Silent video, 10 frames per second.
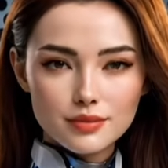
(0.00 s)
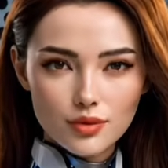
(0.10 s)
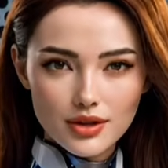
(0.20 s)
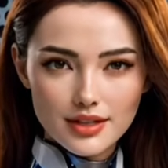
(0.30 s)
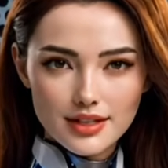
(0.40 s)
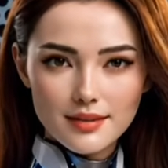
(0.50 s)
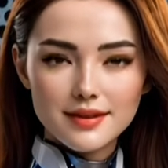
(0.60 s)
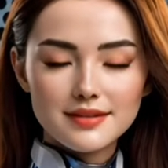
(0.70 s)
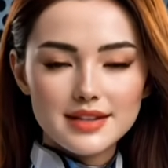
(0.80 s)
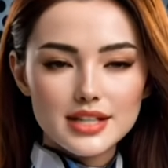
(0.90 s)
My rook
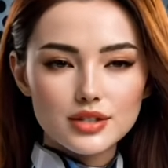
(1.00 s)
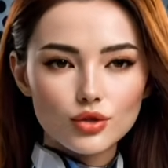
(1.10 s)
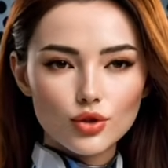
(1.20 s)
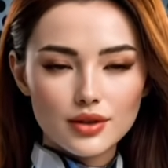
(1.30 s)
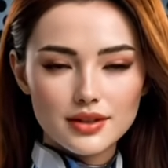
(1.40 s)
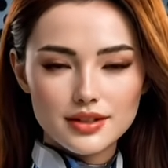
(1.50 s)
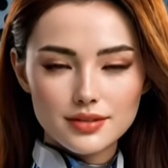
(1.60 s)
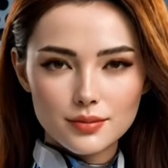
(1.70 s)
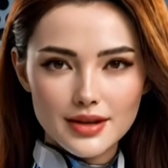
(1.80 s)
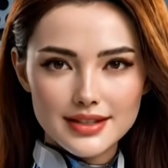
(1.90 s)
takes back with check.
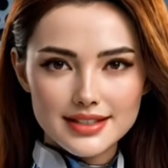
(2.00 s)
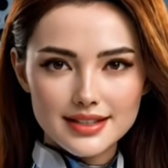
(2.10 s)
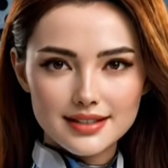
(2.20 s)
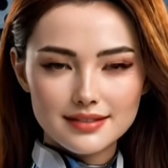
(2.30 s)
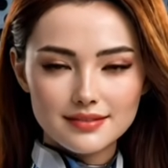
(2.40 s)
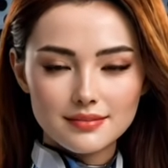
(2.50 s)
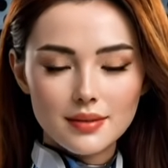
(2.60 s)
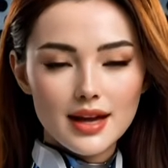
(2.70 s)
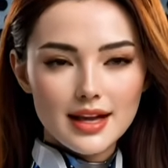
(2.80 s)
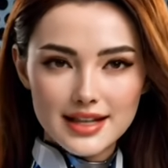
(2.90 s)
His king
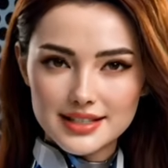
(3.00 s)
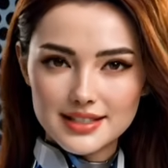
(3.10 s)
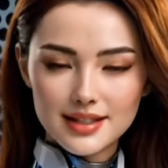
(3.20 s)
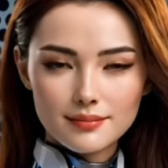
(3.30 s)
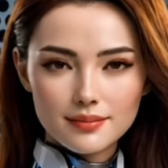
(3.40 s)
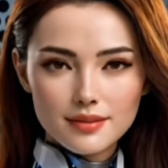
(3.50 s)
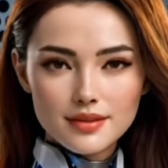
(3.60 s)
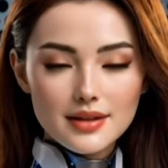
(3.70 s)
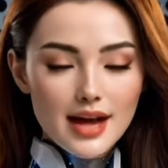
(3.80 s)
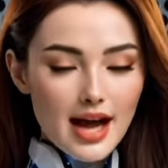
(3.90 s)
steps to g8,
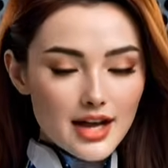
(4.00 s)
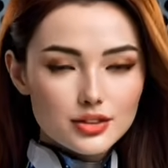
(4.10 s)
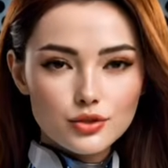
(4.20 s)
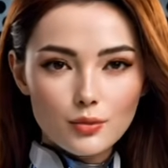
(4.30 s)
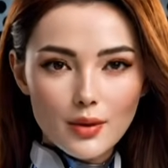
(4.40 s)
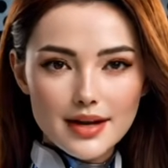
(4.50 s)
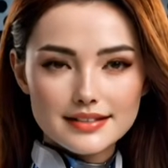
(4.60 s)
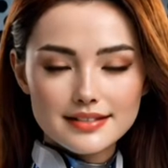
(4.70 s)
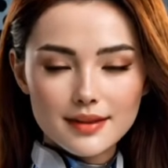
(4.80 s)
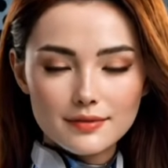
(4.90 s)
and my rook comes
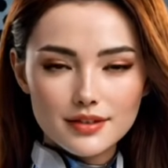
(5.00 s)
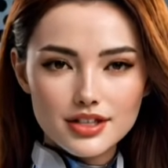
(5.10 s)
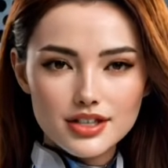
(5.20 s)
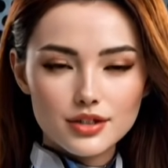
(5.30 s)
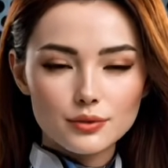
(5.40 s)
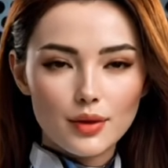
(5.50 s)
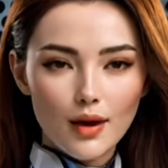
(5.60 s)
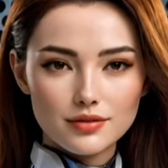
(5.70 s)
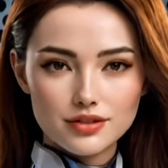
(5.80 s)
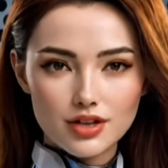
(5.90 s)
to a 7.
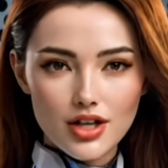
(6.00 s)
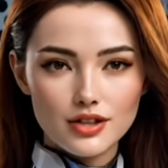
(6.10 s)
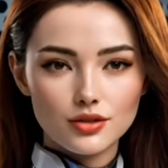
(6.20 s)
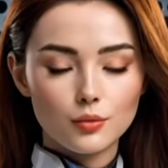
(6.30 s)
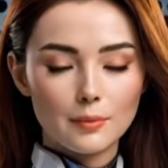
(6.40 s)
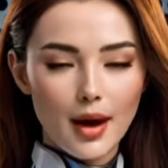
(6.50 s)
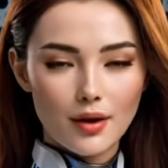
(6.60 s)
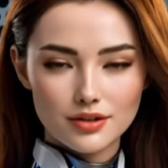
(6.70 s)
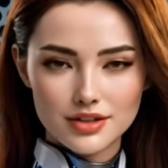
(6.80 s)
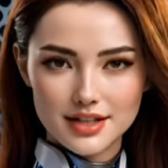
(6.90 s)
The
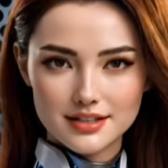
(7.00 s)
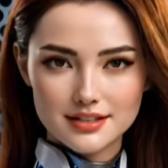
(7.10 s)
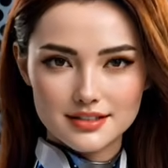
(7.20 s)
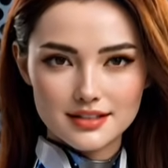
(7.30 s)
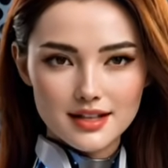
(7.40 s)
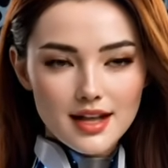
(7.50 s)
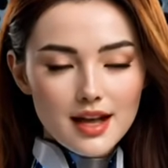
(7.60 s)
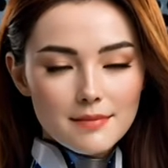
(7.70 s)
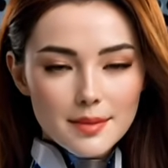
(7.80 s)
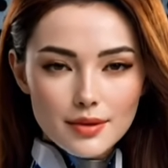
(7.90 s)
square my bishop died
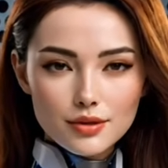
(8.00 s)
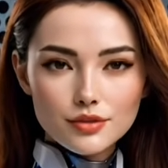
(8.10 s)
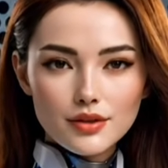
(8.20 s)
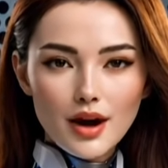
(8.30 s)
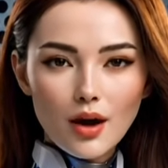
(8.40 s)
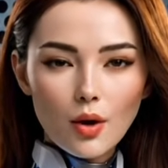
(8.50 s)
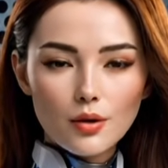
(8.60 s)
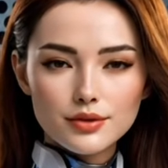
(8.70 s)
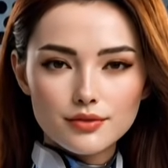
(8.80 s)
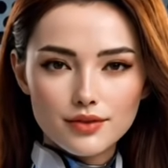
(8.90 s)
on, 14
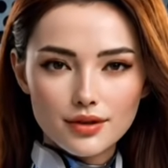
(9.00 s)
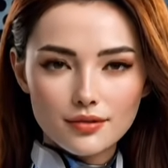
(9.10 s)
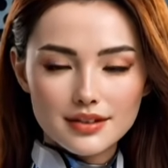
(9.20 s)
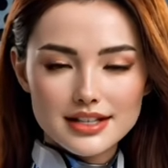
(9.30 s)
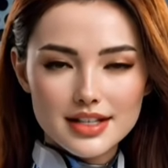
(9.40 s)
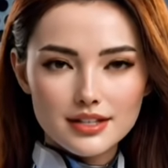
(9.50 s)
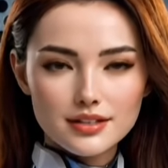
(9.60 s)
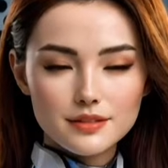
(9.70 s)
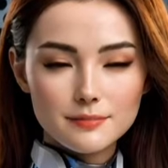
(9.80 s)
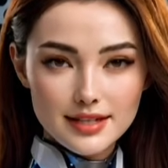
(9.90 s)
moves later,
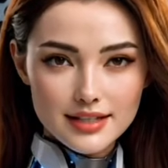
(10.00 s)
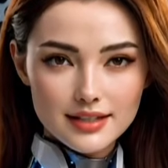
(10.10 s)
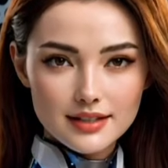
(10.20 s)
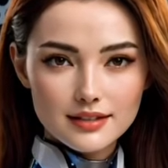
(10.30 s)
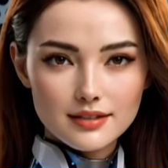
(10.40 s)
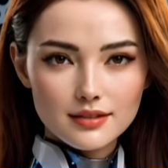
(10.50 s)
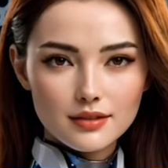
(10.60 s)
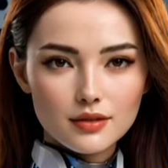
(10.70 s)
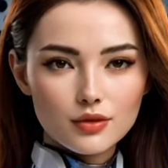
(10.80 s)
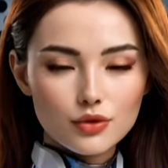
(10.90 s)
and this time nobody
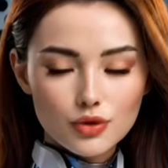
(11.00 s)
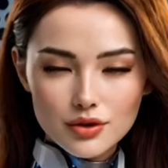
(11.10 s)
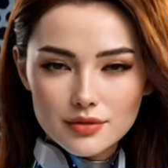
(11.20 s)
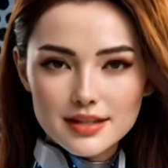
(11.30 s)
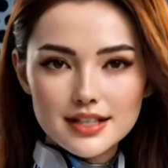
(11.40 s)
can take it.